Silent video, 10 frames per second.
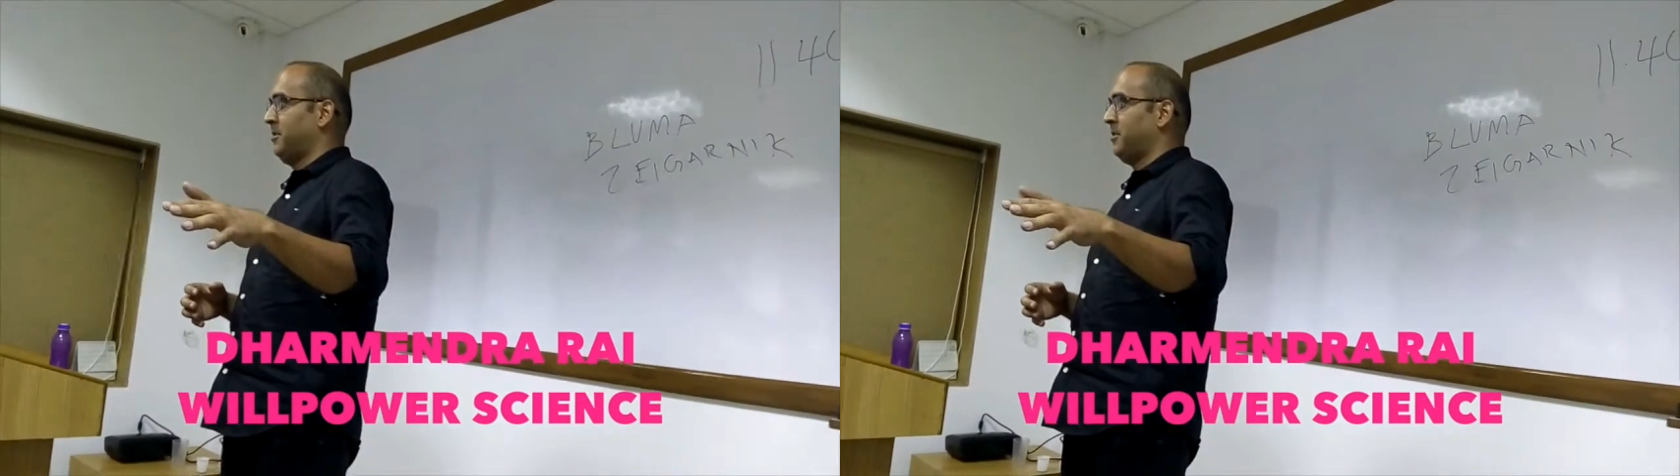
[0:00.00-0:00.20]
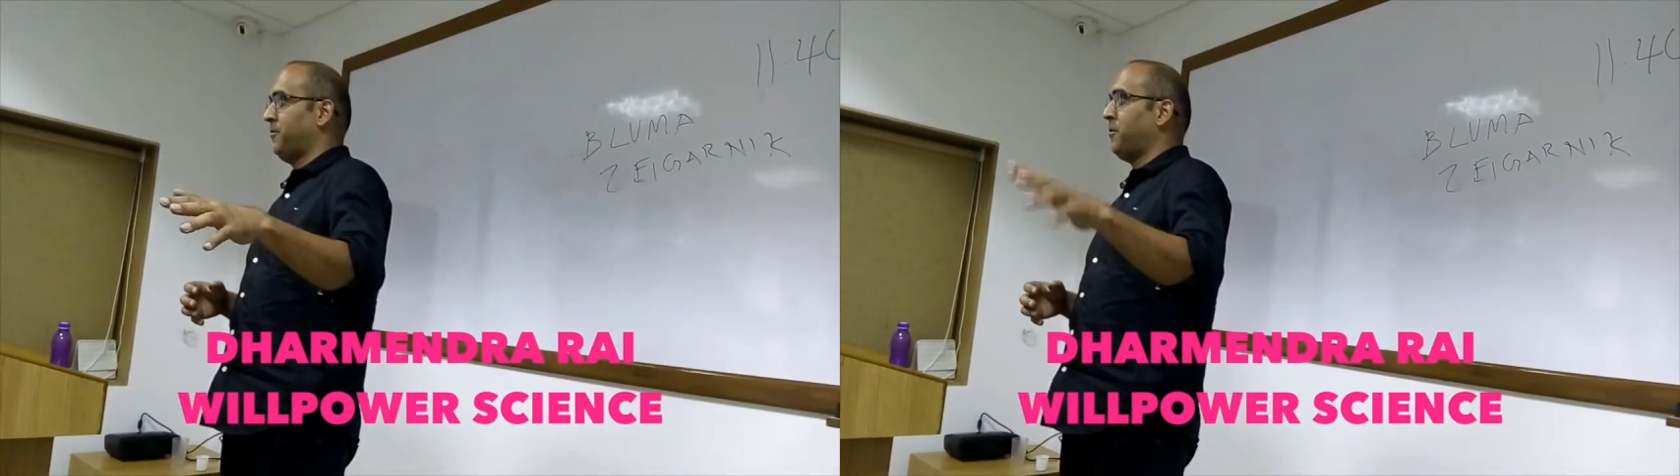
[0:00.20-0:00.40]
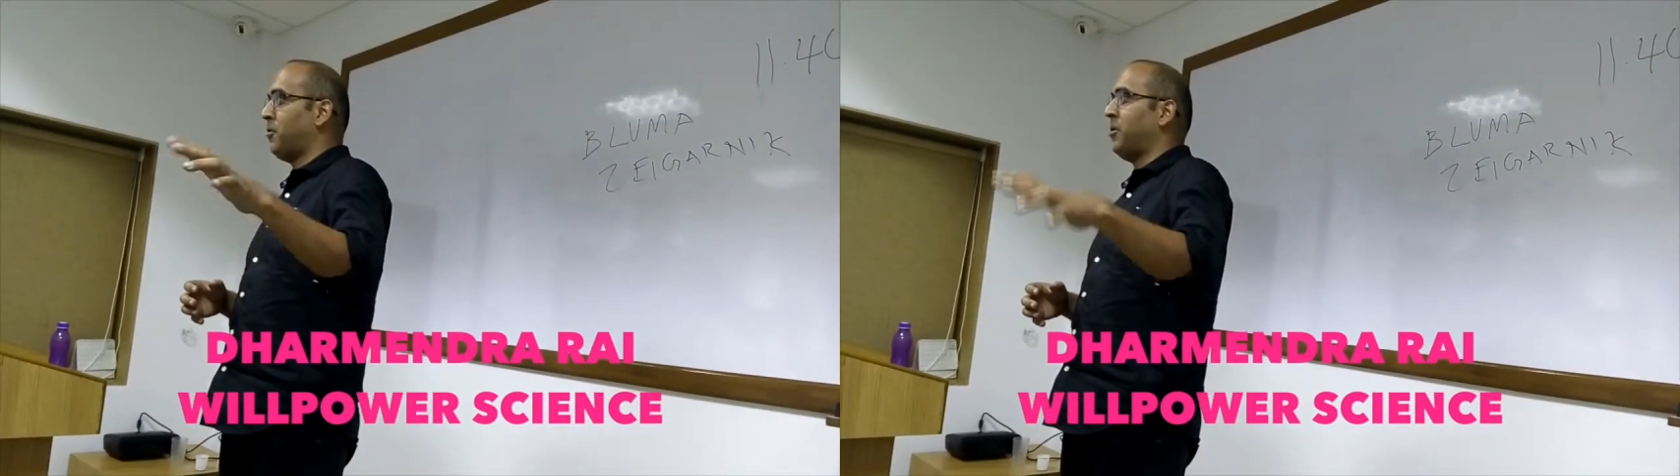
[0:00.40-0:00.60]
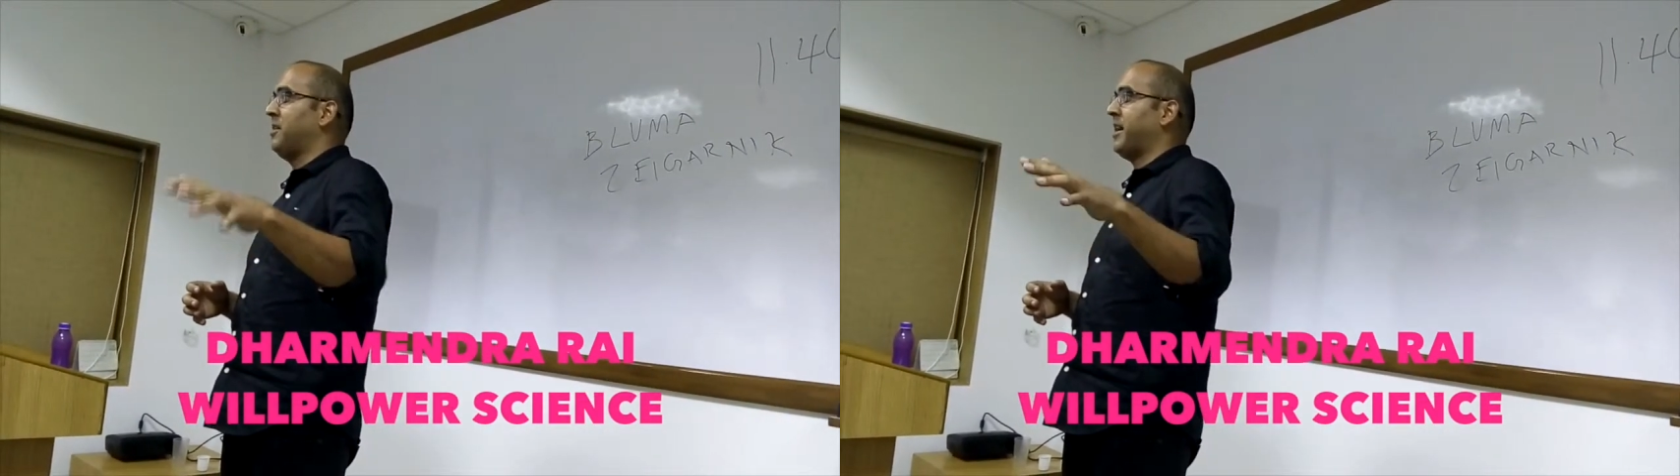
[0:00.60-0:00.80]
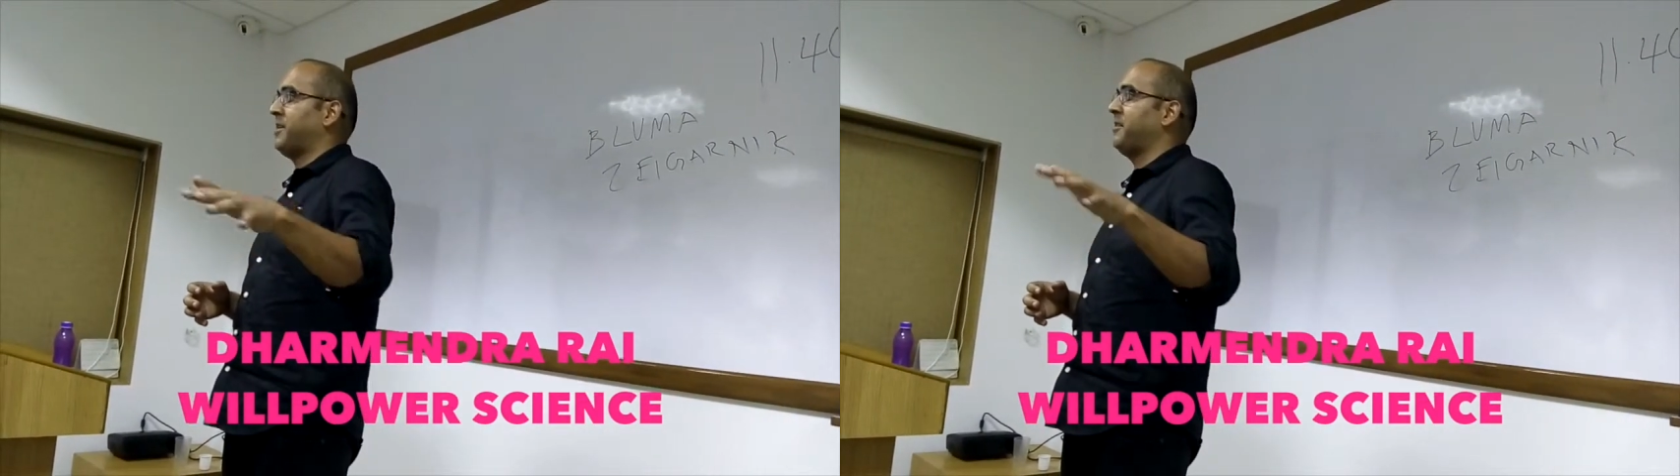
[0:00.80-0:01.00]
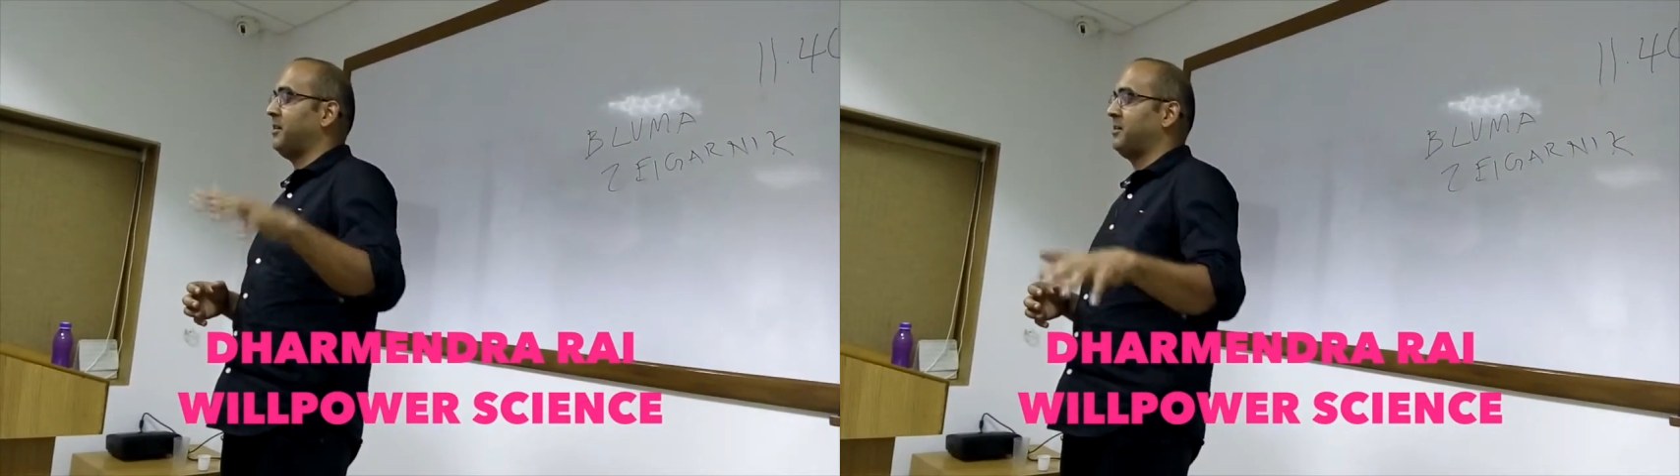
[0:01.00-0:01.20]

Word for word: of all that had